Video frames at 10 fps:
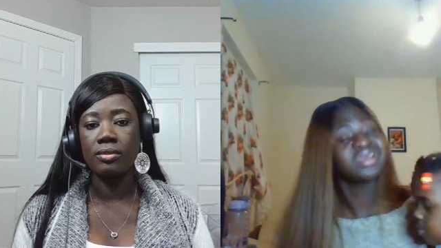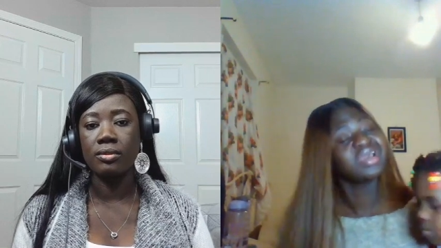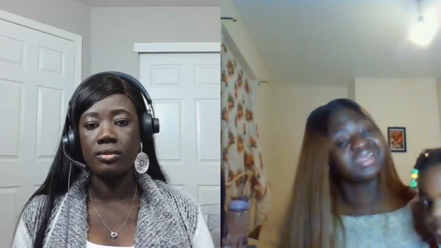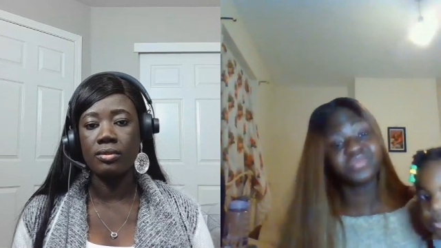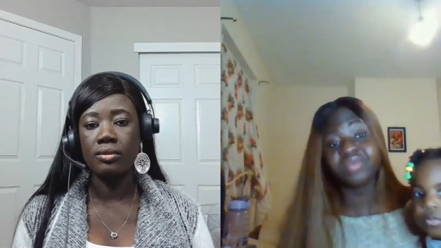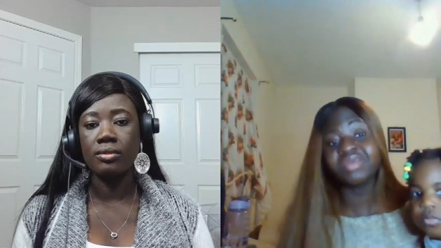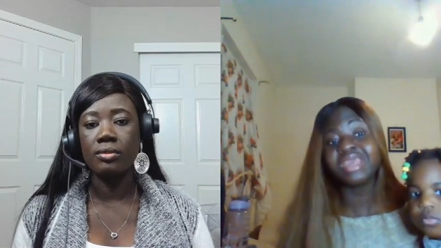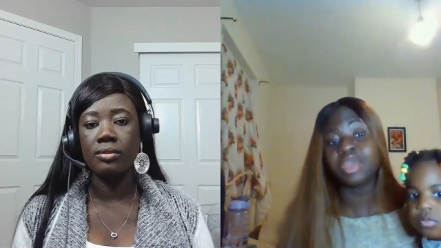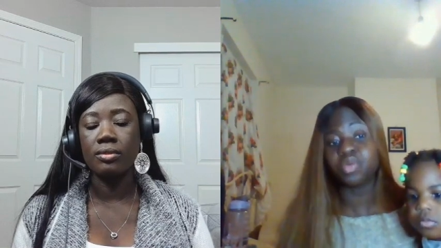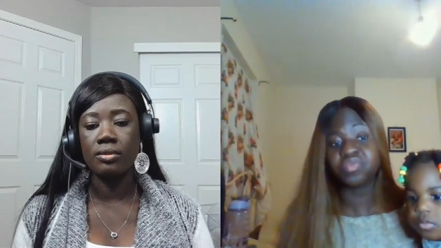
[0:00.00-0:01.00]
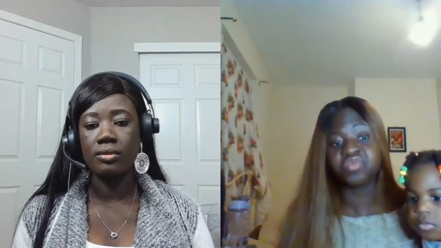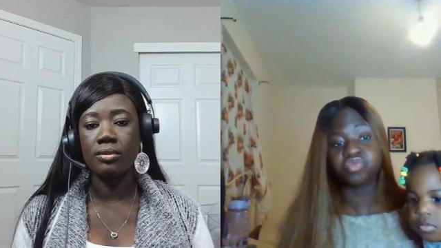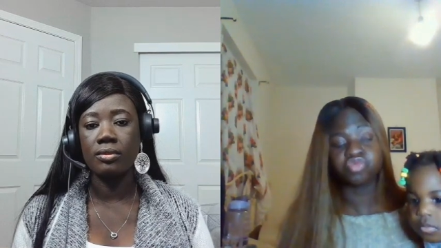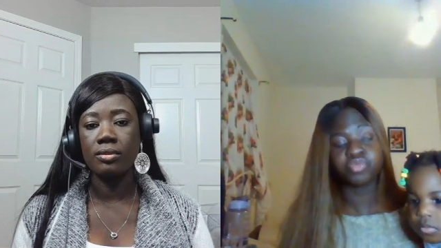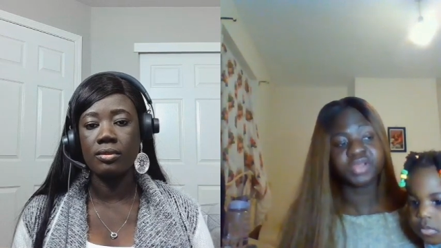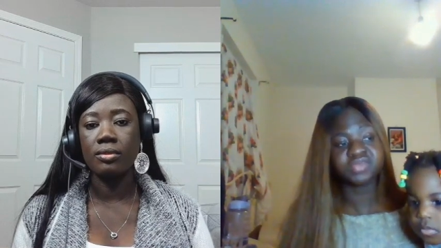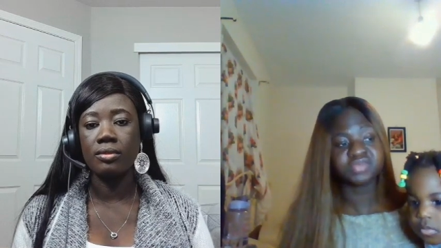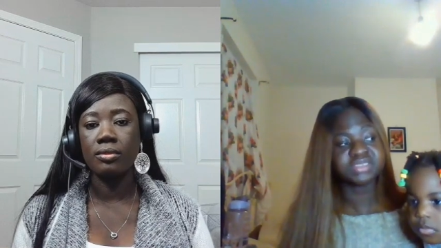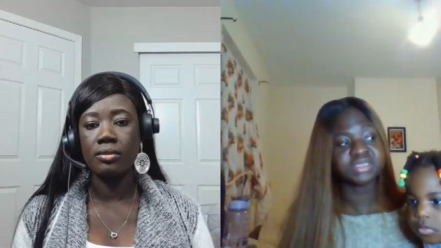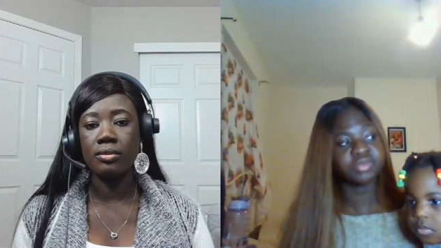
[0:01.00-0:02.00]
Speaker 1: It's a very helpful group as far
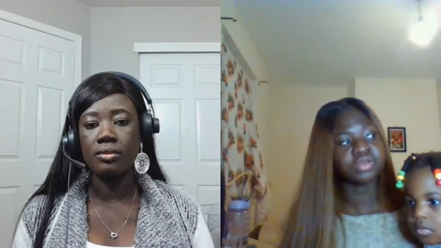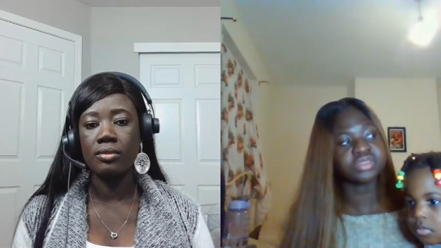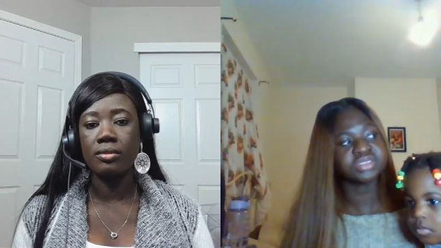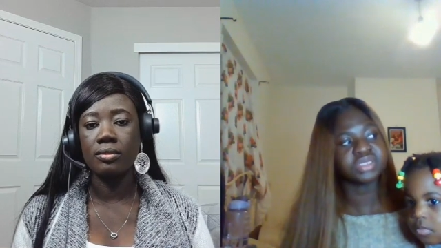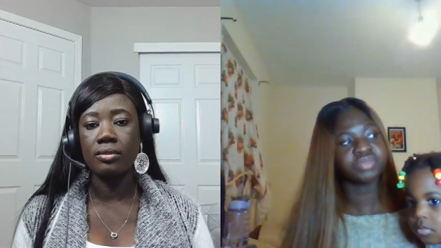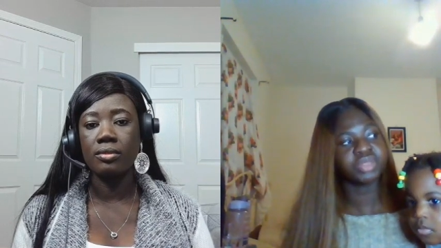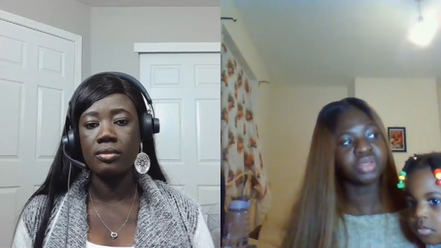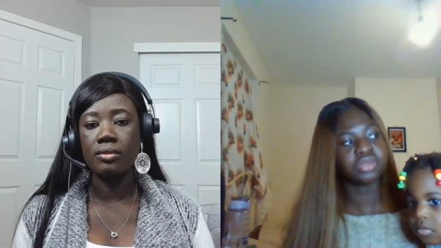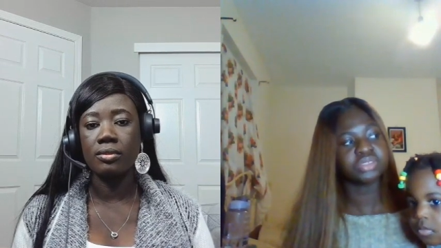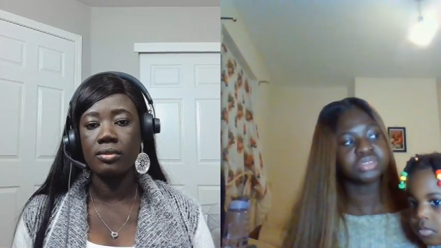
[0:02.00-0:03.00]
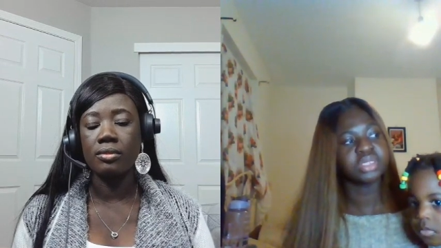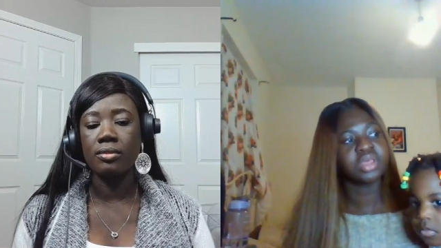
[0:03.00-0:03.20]
as I'm concerned, because